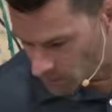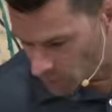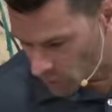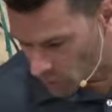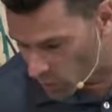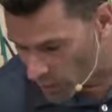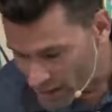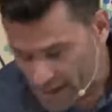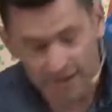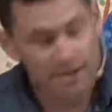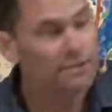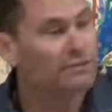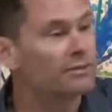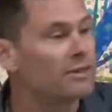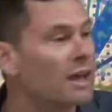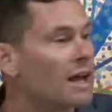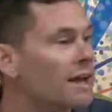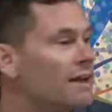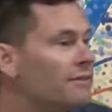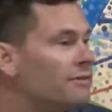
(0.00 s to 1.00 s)
Ways of
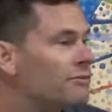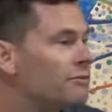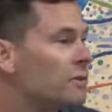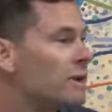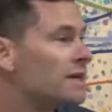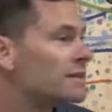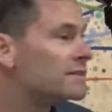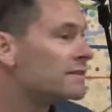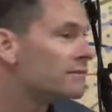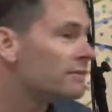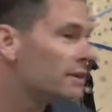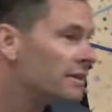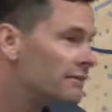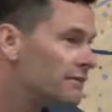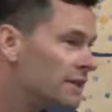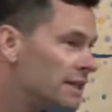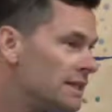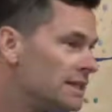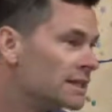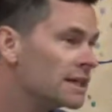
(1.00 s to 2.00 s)
life, ways of
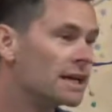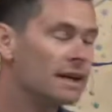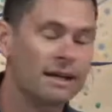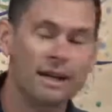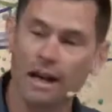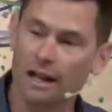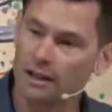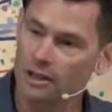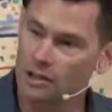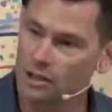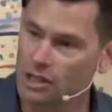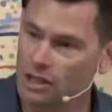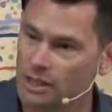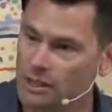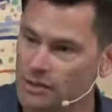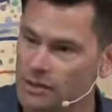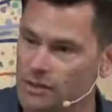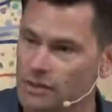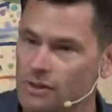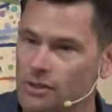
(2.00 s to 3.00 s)
living,
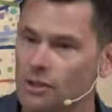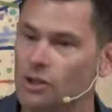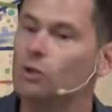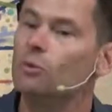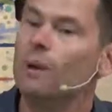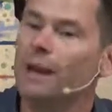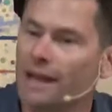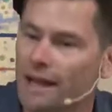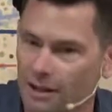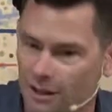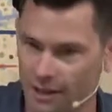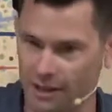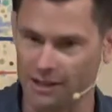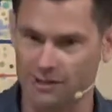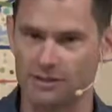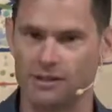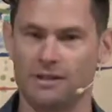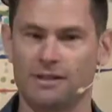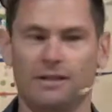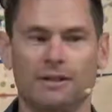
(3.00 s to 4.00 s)
technologies. You make a
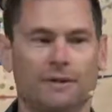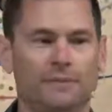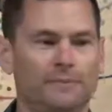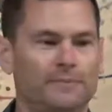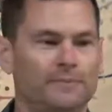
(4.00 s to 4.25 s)
list.